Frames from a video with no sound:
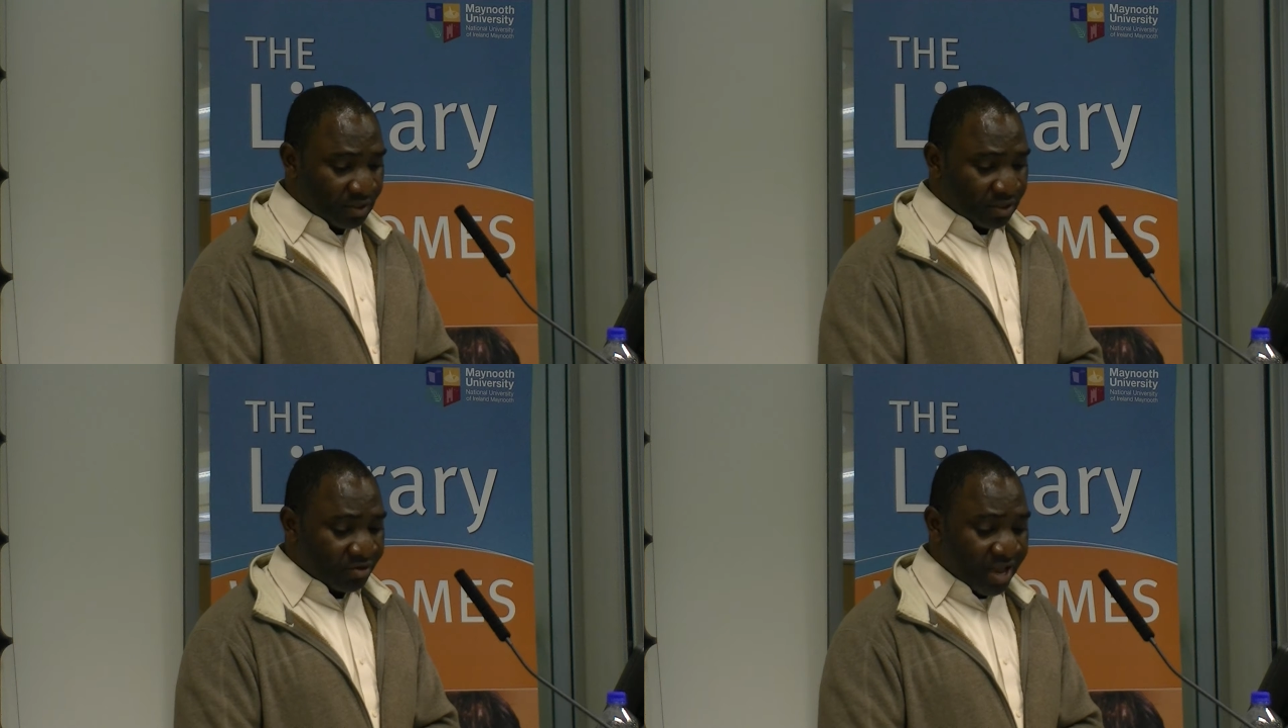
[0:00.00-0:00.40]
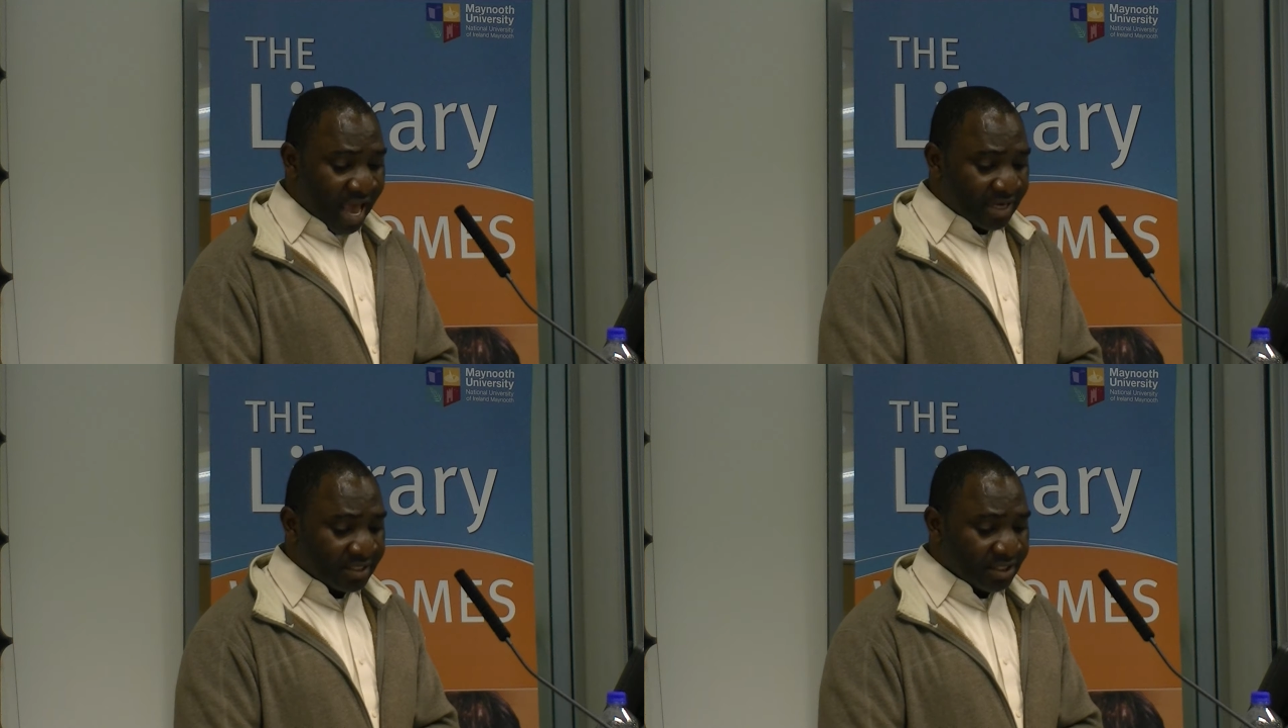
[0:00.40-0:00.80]

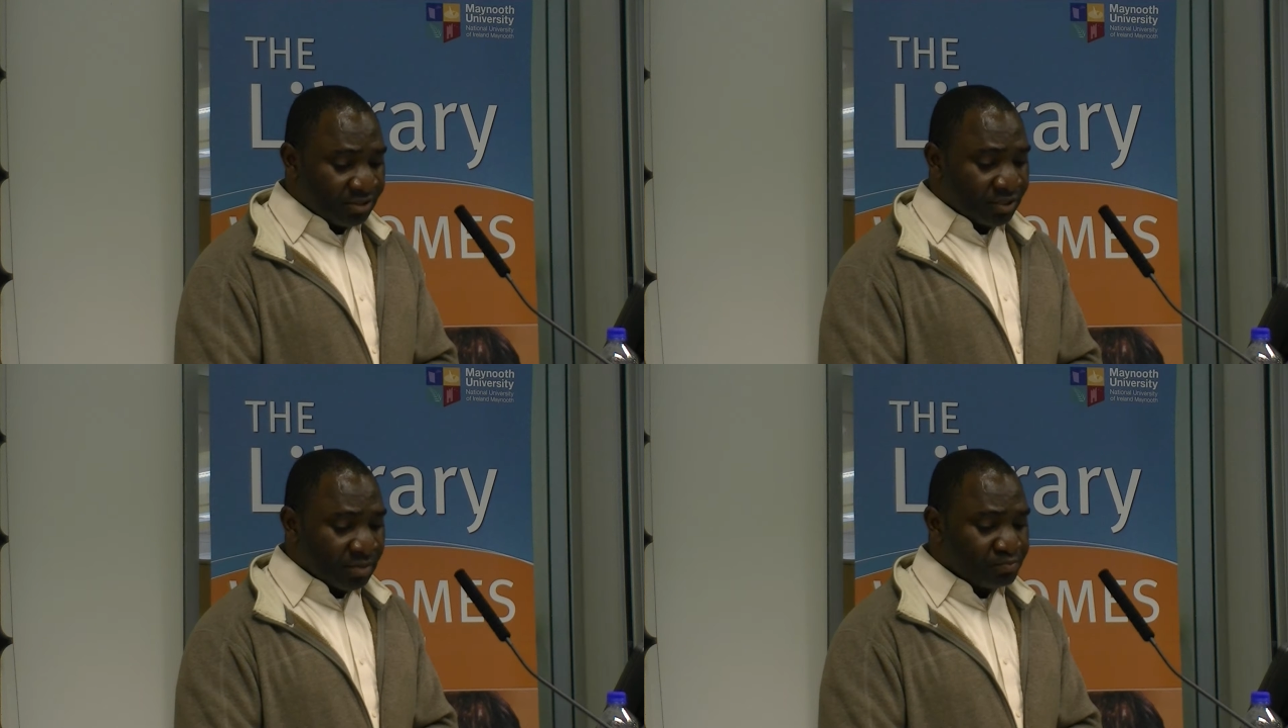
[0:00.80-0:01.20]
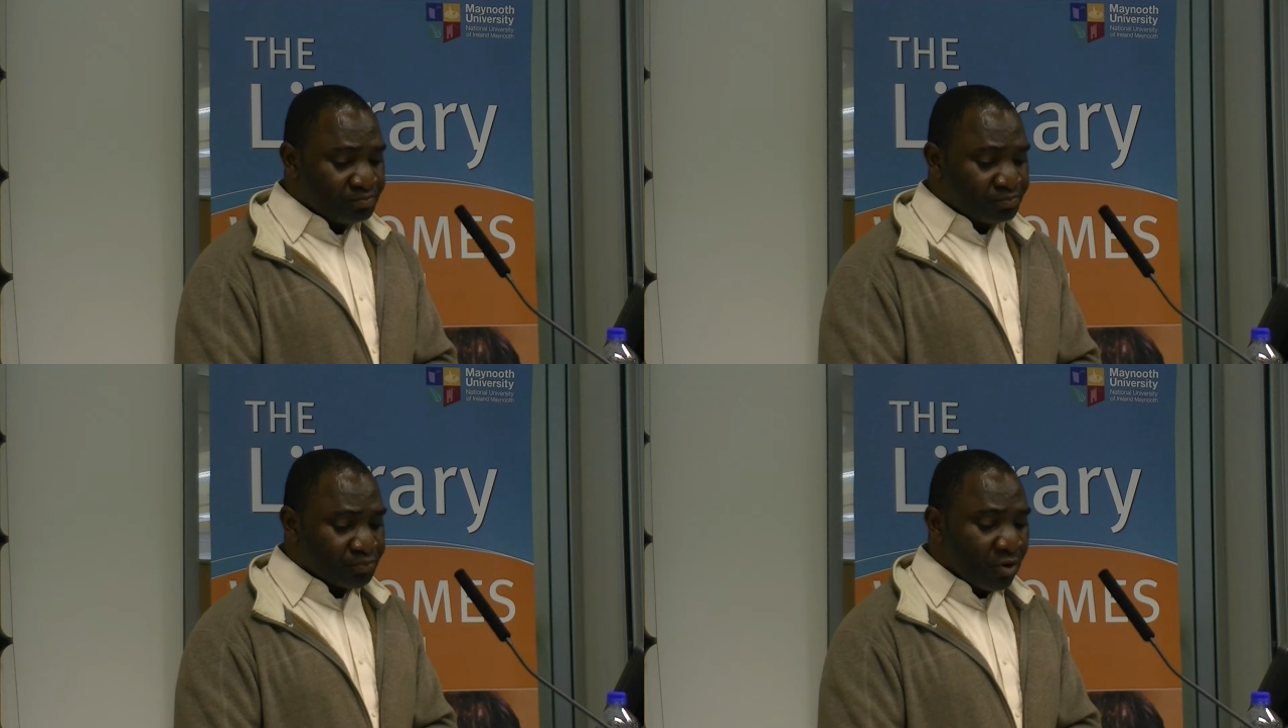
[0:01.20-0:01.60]
Reacting to the
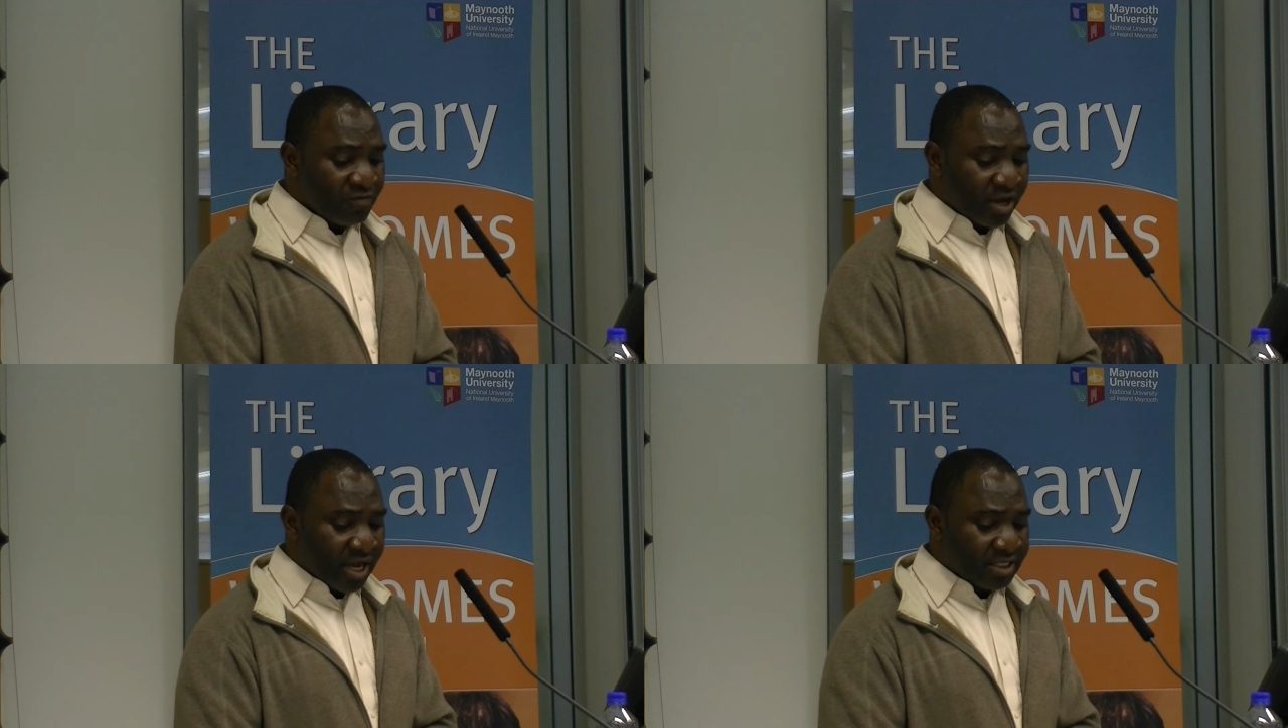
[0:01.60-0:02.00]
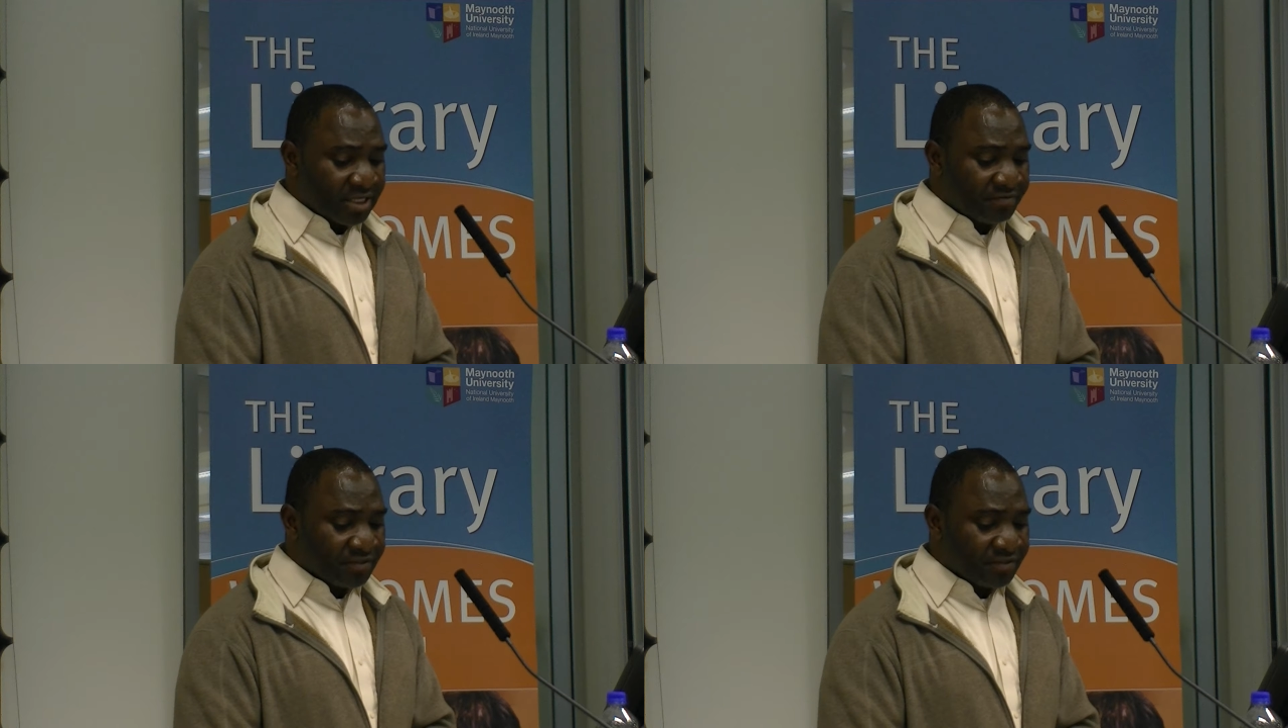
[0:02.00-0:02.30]
provocative